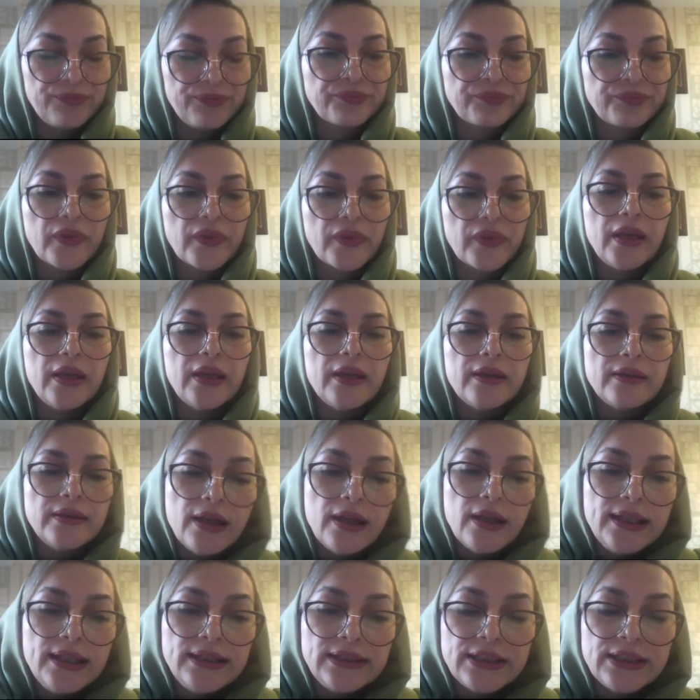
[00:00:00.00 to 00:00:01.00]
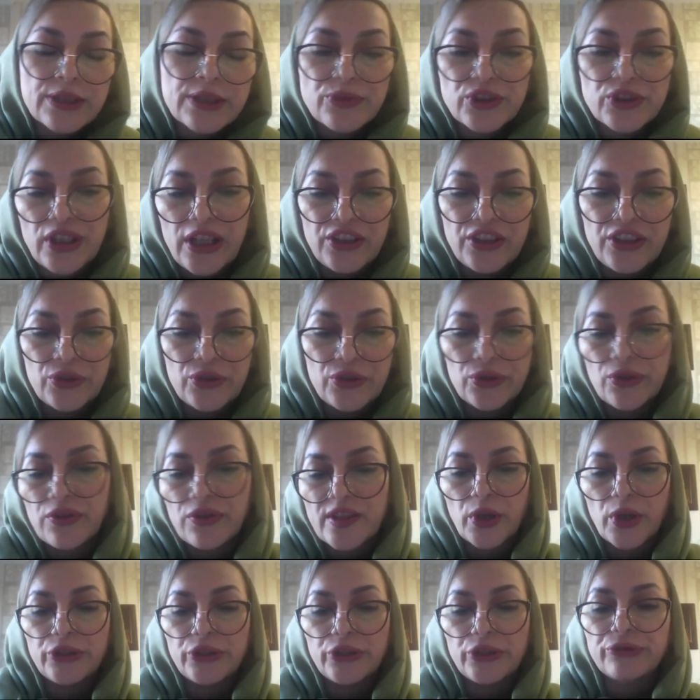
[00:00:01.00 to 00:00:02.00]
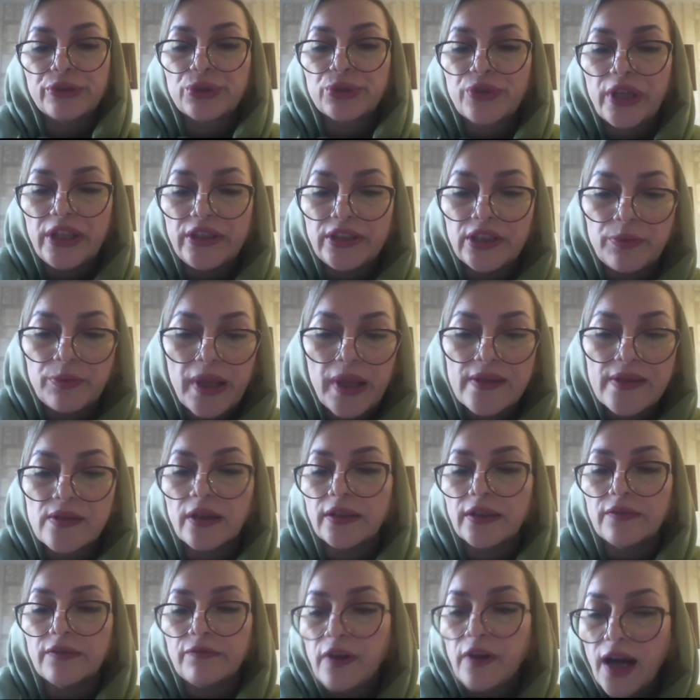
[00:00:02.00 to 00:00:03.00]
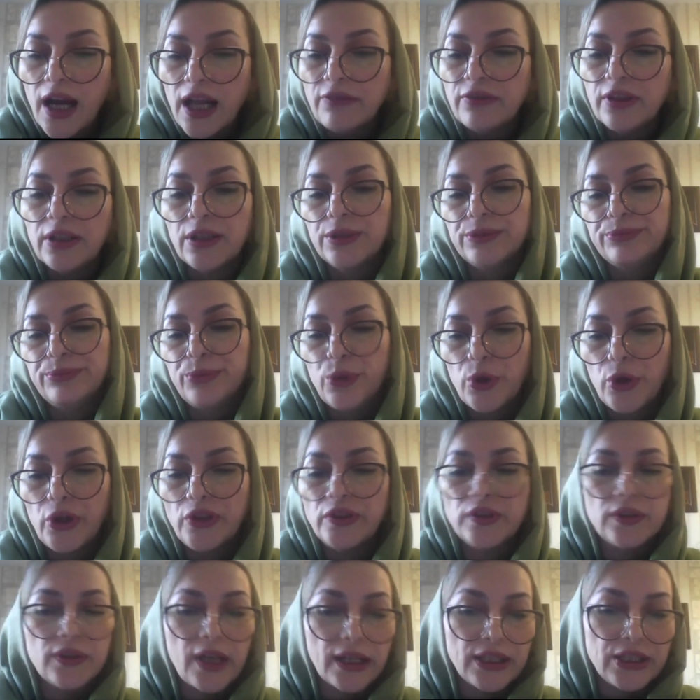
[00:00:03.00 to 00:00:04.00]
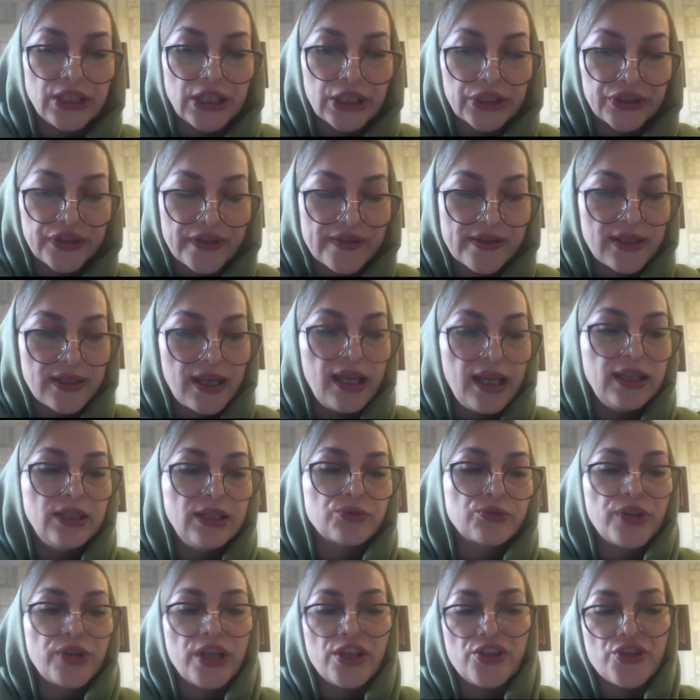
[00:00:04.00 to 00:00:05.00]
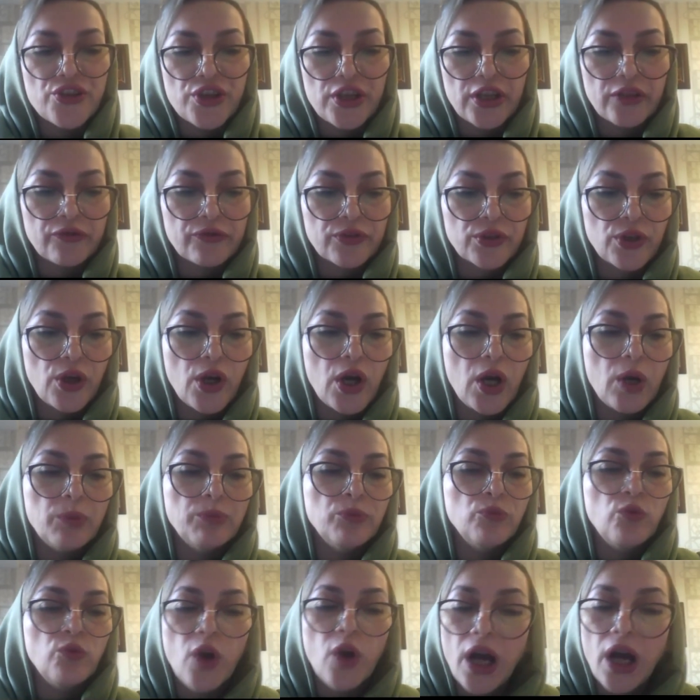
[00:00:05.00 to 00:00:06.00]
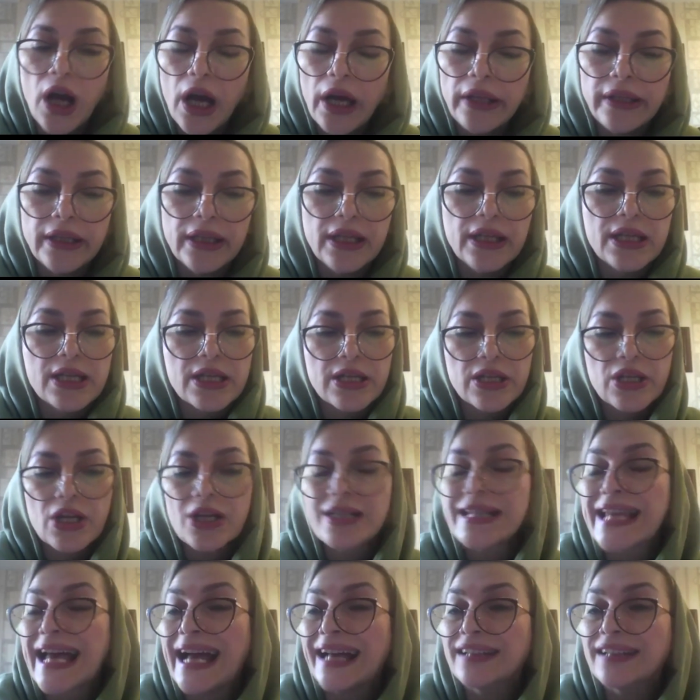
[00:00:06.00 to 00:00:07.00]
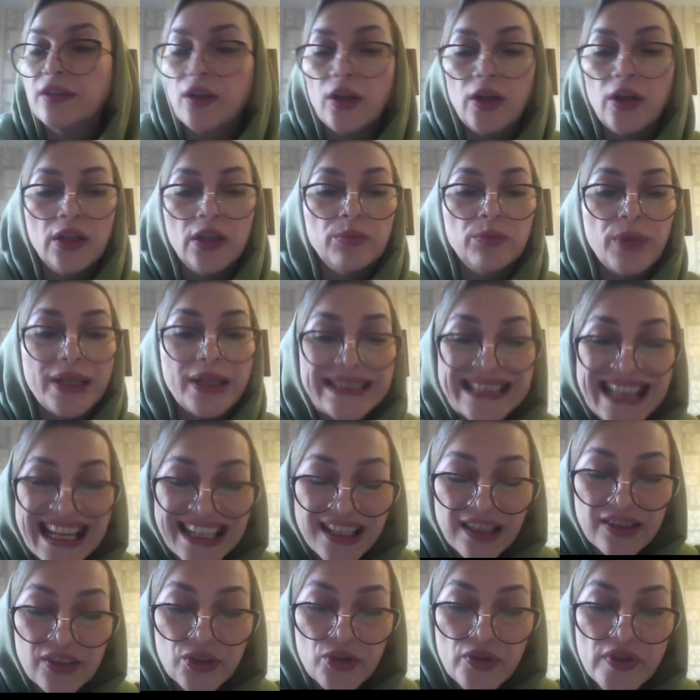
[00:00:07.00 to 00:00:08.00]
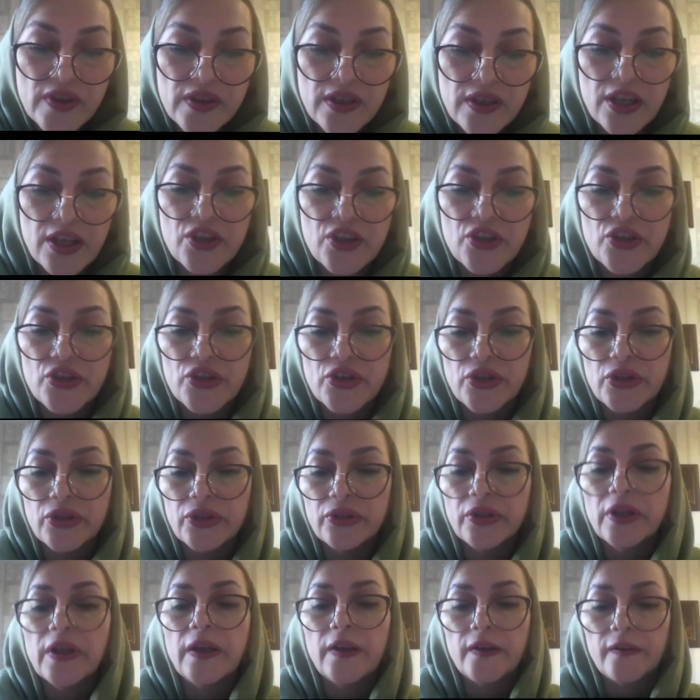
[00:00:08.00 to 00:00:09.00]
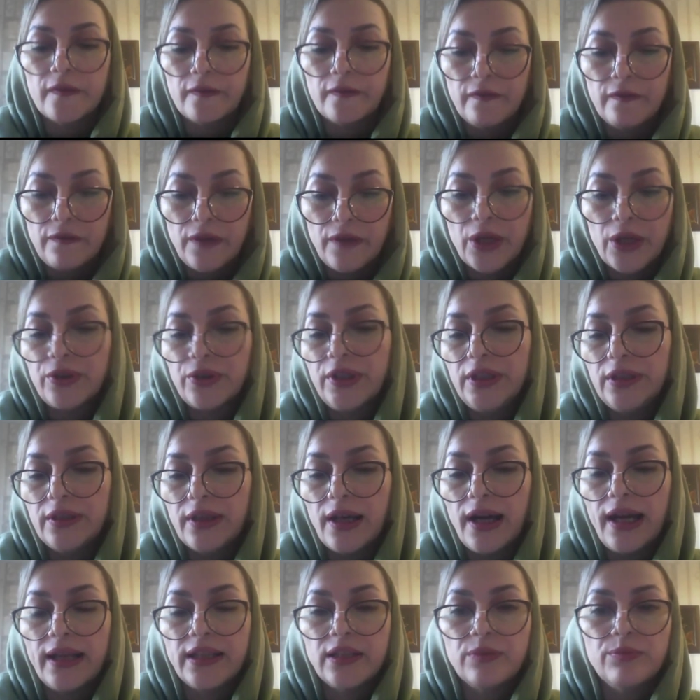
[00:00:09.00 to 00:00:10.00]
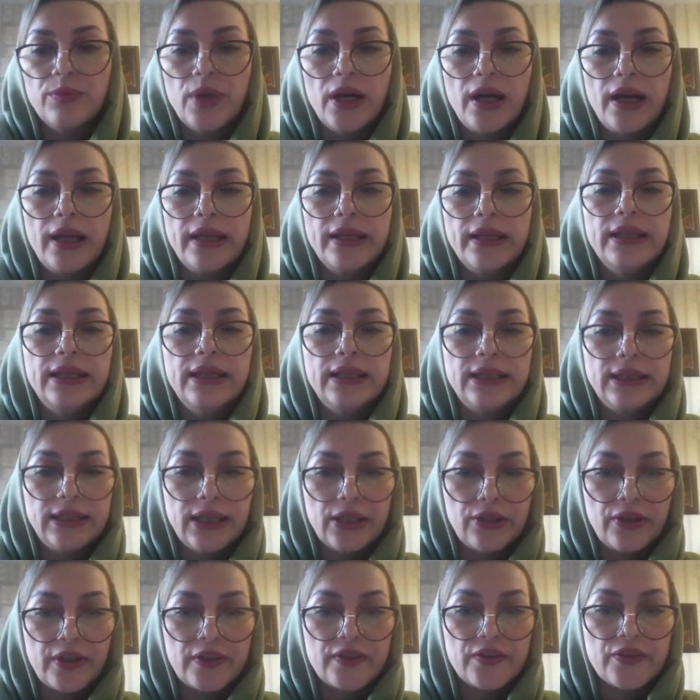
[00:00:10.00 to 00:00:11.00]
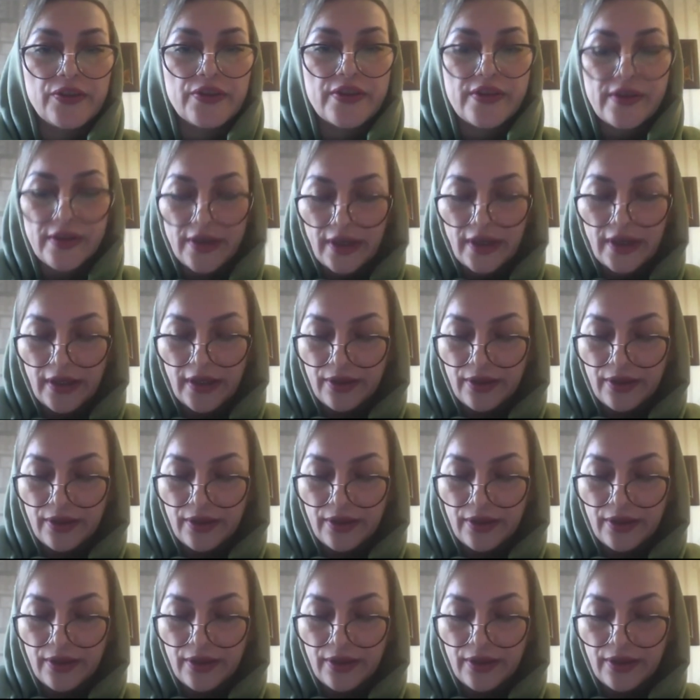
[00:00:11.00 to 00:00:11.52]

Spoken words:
The items related to this part were rated based on a 5-point Likert scale, ranging from 1, not at all my characteristic, to very like my characteristic.